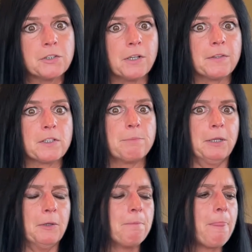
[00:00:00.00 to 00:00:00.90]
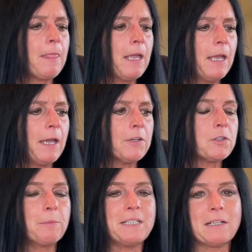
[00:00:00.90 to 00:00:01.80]
on this bill. So
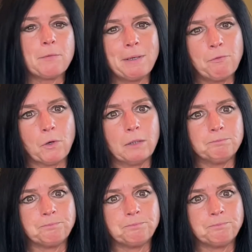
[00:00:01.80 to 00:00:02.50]
it means they have to pay for it.